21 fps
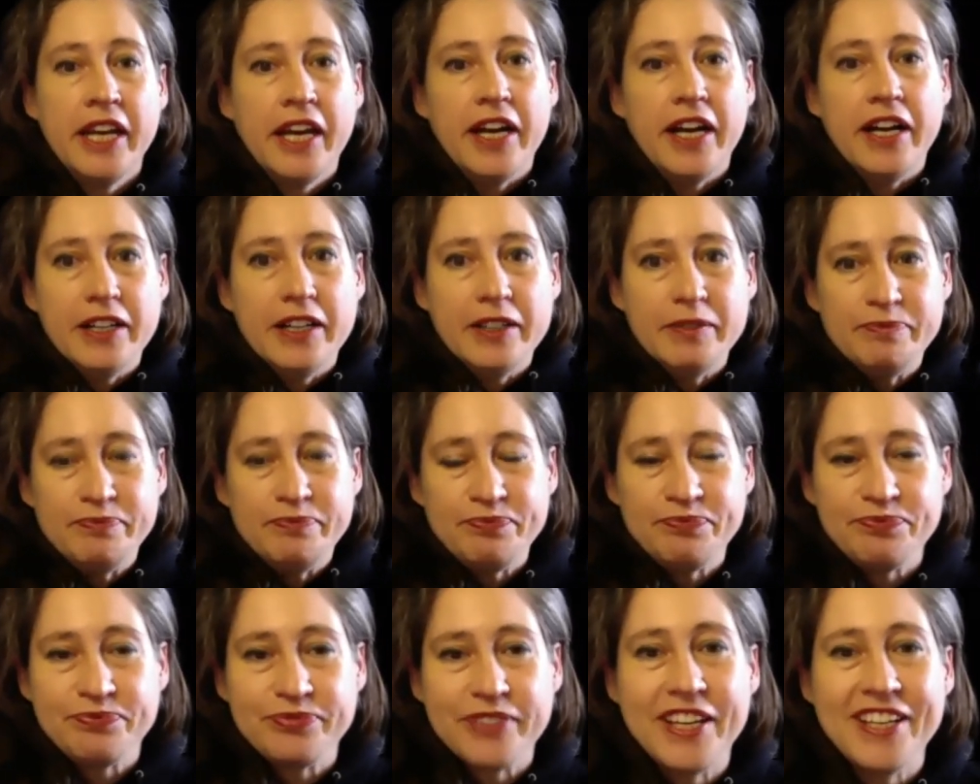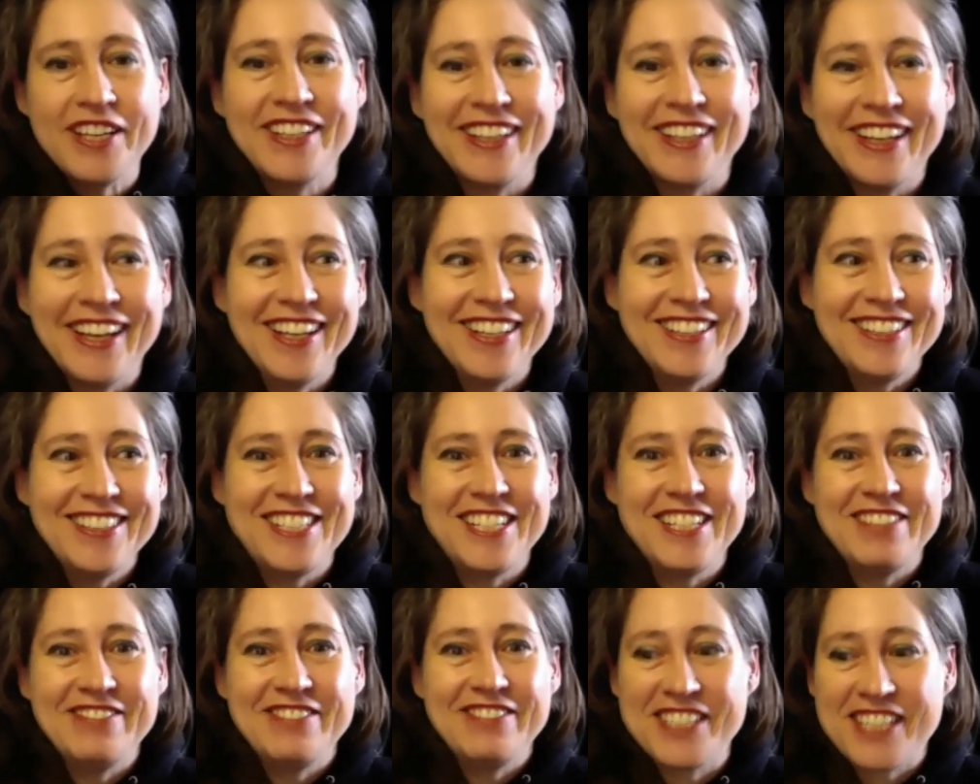And
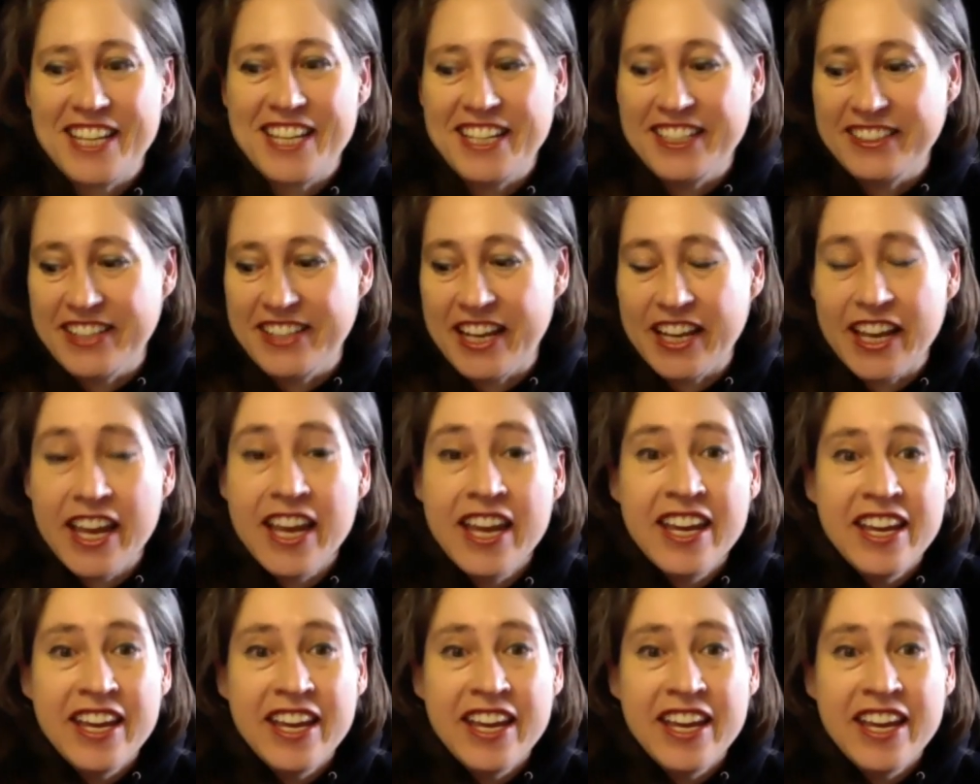she was kind of like,